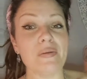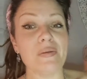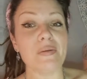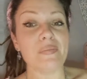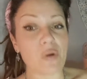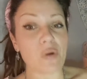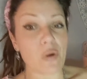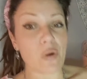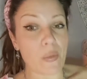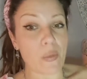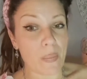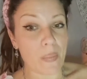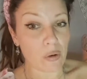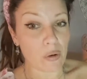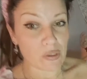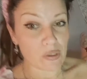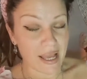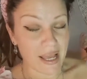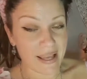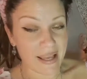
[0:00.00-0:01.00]
But
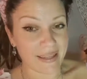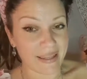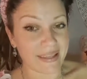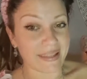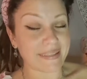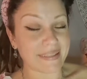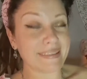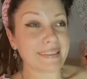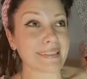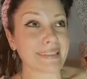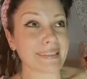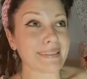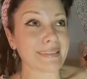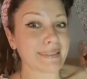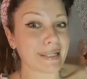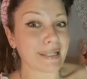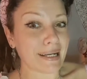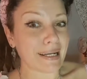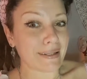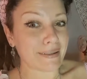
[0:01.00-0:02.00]
most likely,
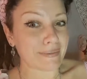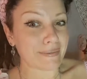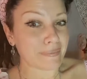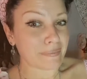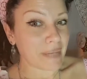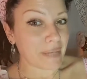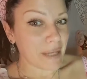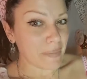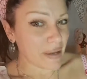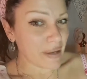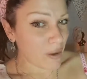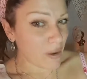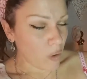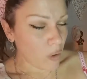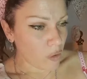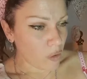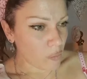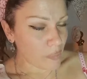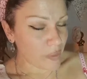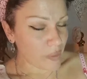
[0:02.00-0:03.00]
maybe I
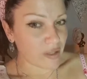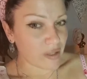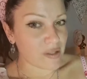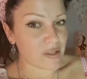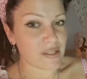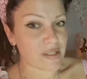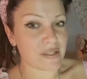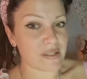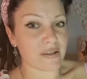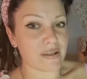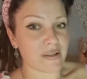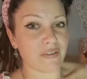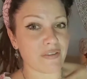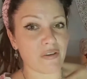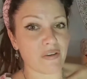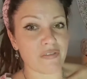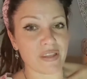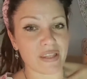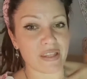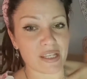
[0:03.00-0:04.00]
won't because I've
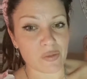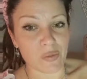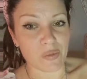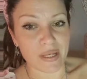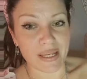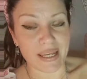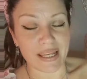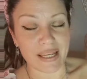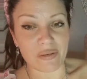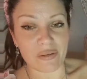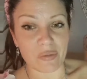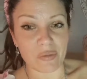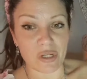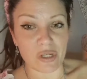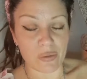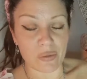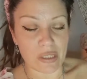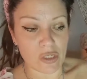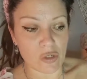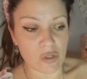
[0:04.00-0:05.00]
got Finn this weekend and we're
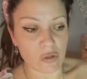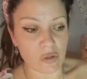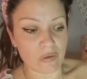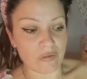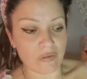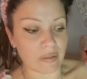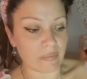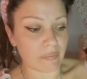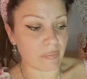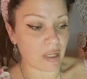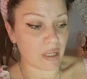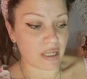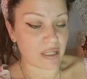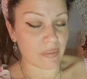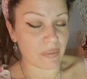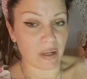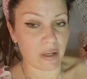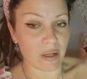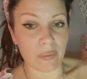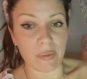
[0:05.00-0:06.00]
doing stuff and blah
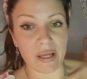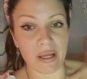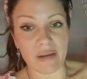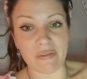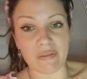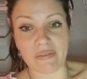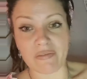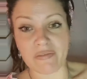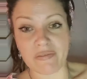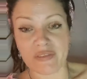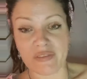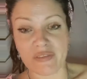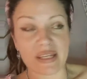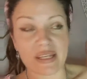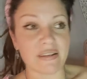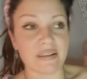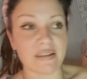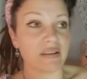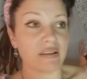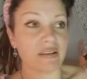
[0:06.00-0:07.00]
blah blah and
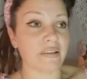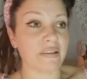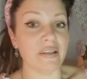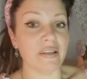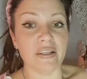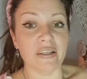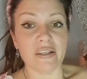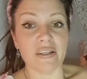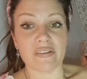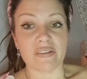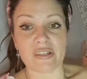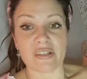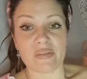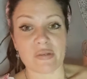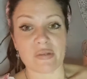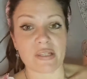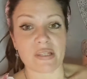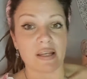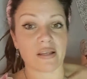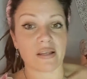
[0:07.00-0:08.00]
visiting and
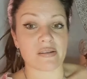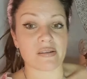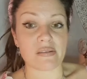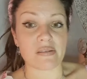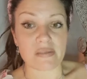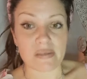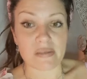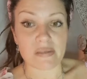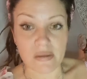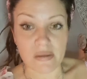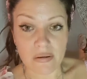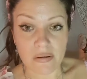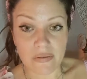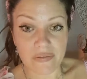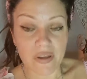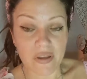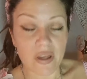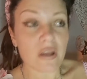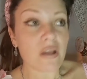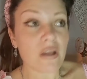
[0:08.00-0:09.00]
Christmas things and
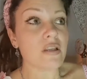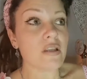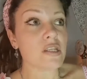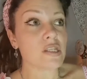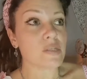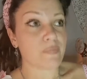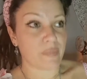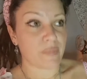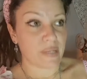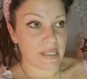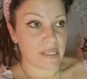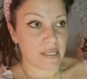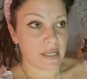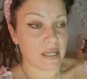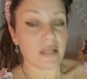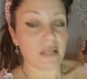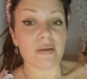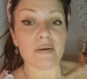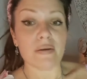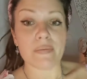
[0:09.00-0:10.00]
stuff.
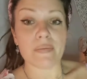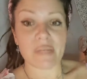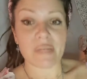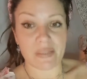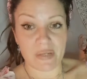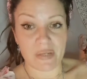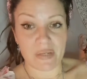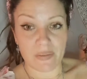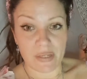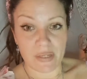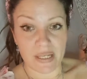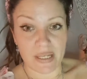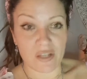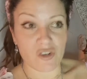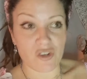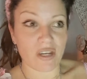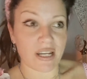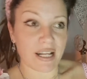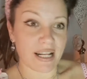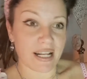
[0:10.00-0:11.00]
Busy
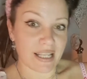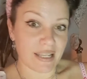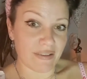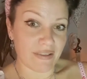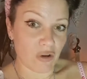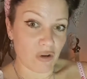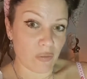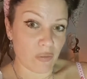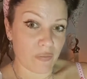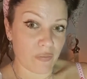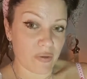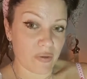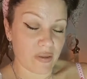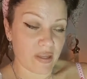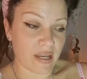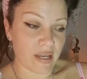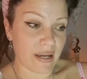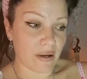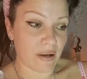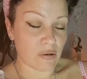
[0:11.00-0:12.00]
trying to clear up the
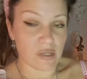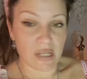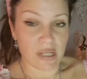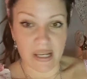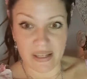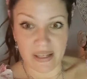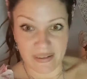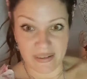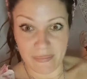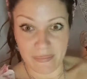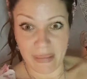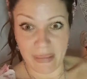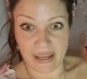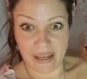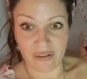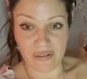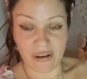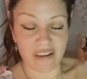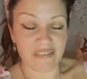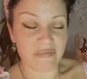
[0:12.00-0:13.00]
house, like
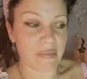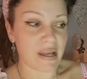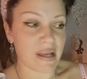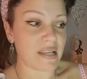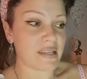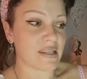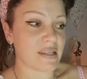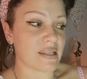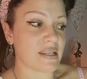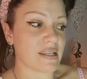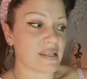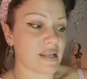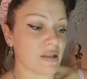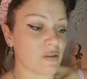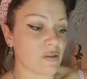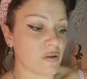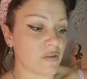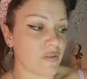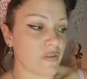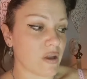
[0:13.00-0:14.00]
Minecraft mess and this, that
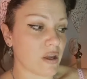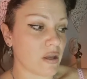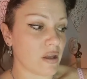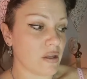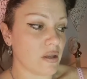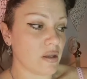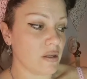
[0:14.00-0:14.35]
and the other.